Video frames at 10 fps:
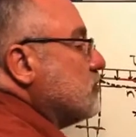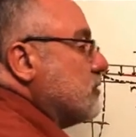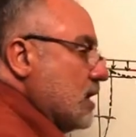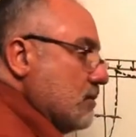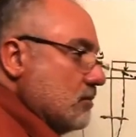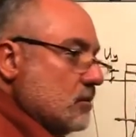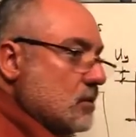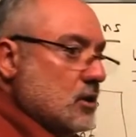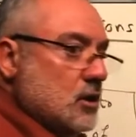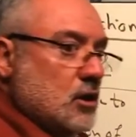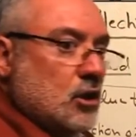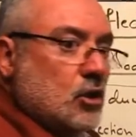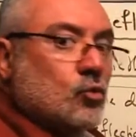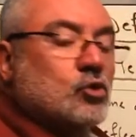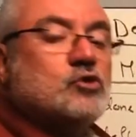frame,
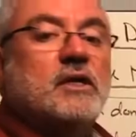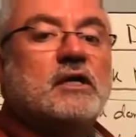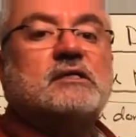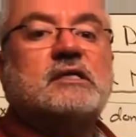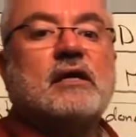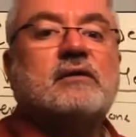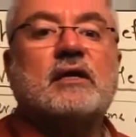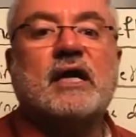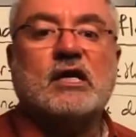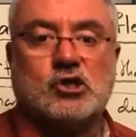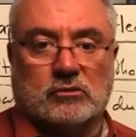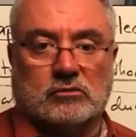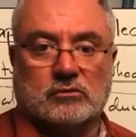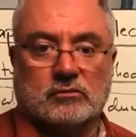which means integration.